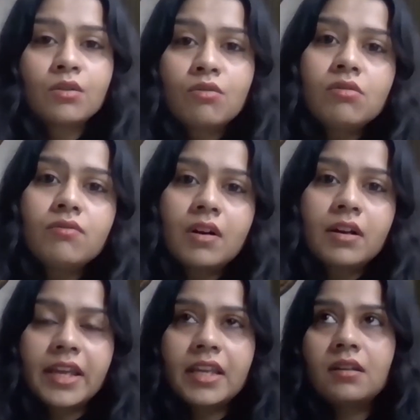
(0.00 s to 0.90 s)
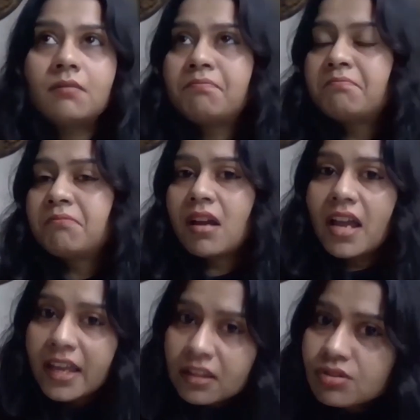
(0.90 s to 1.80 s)
cool work in
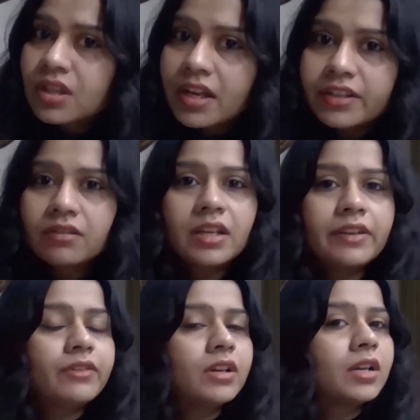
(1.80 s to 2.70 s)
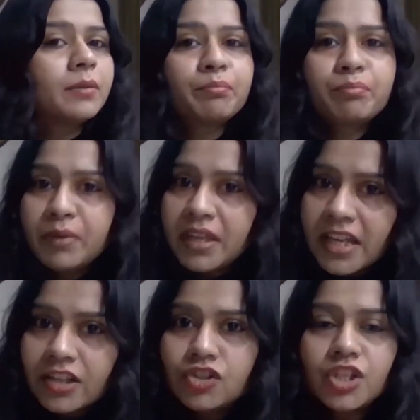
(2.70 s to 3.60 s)
Hindustan Unilever,
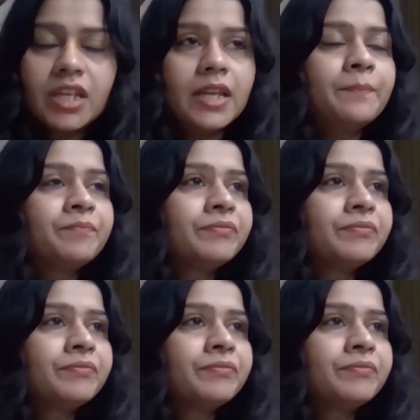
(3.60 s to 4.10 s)
P&G,